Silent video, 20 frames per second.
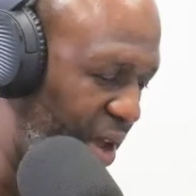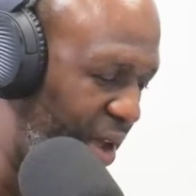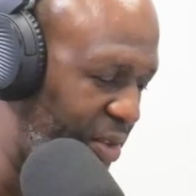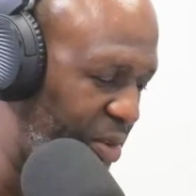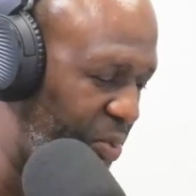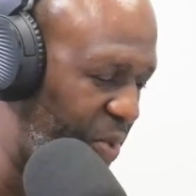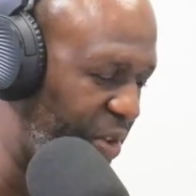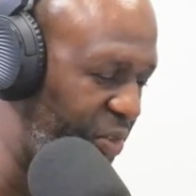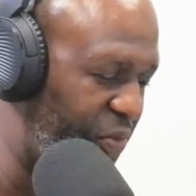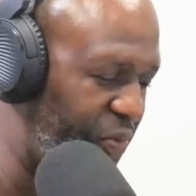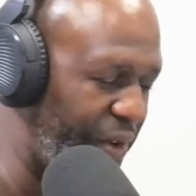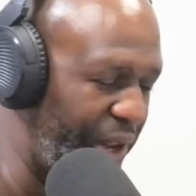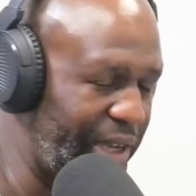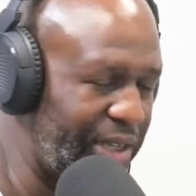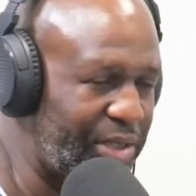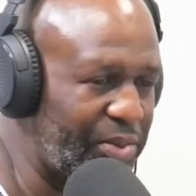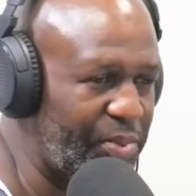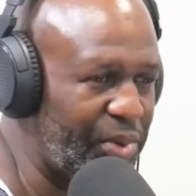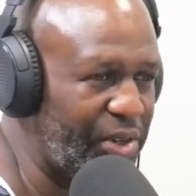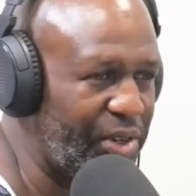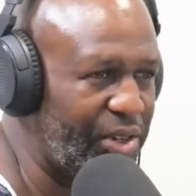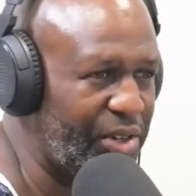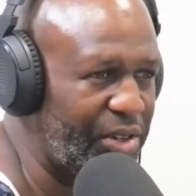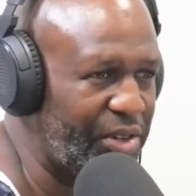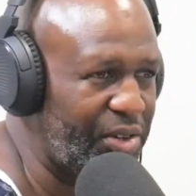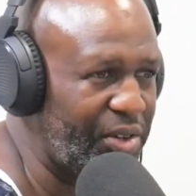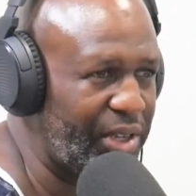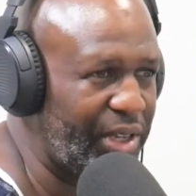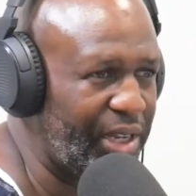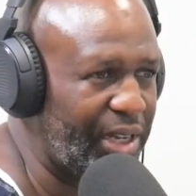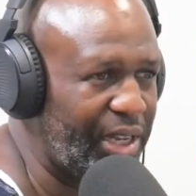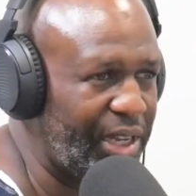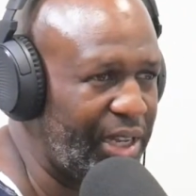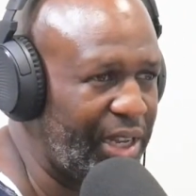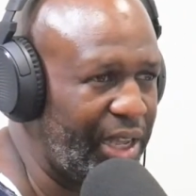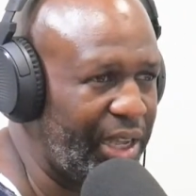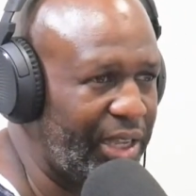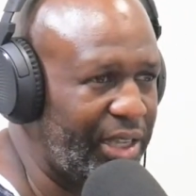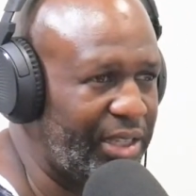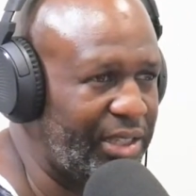have to be flexible to do it?
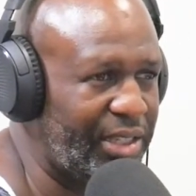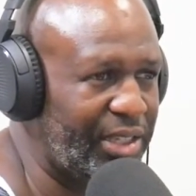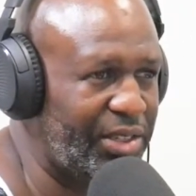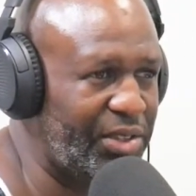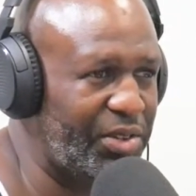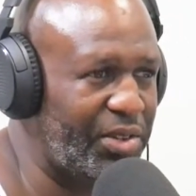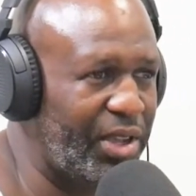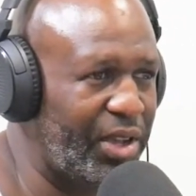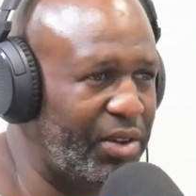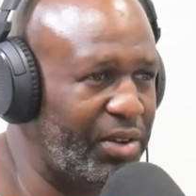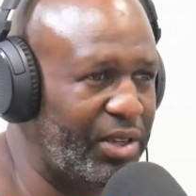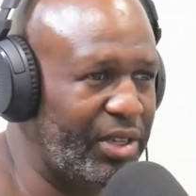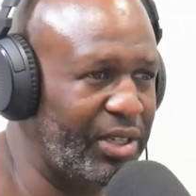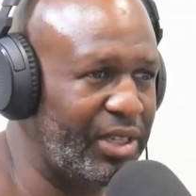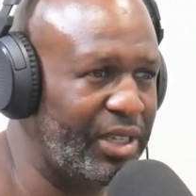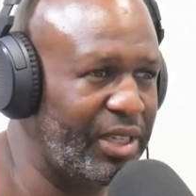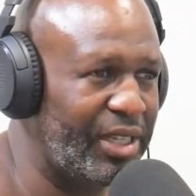Like to do yoga?